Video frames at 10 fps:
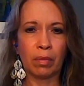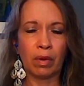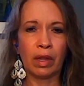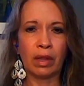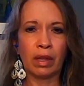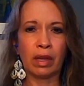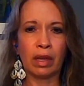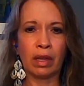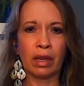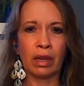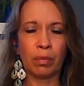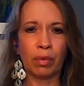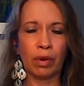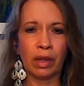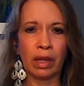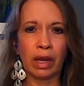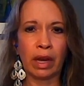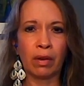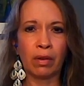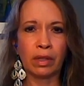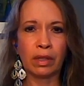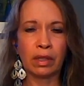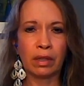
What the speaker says: breathing in and breathing out.